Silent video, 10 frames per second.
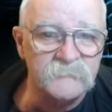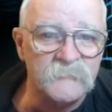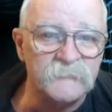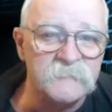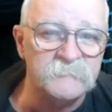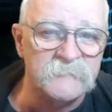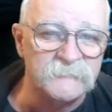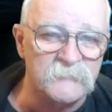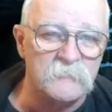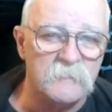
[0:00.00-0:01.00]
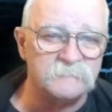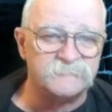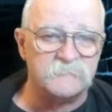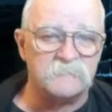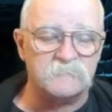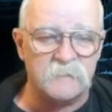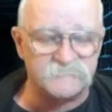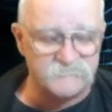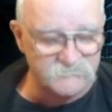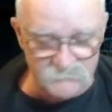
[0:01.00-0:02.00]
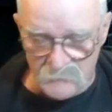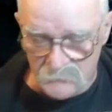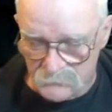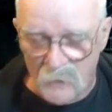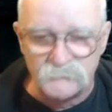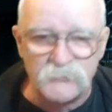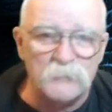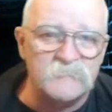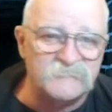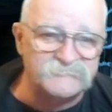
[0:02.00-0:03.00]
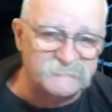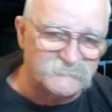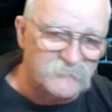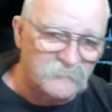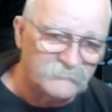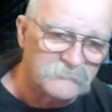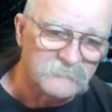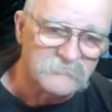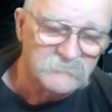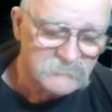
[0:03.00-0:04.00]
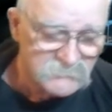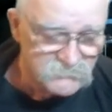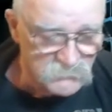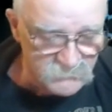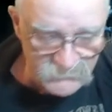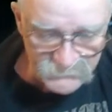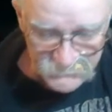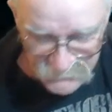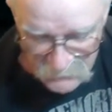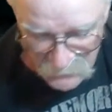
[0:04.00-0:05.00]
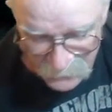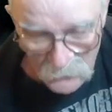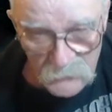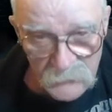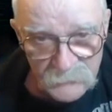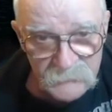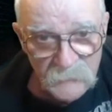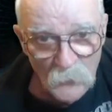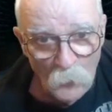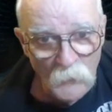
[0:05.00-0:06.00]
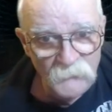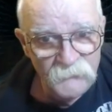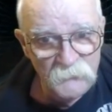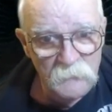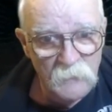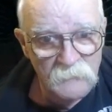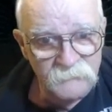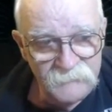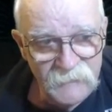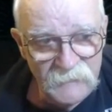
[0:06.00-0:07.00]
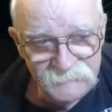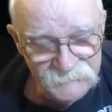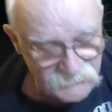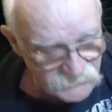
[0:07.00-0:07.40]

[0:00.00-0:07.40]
you 3 minutes. Go ahead and start guessing. And no, 2 minutes is enough. 2 minutes is enough. Go ahead. 1 through 100, guess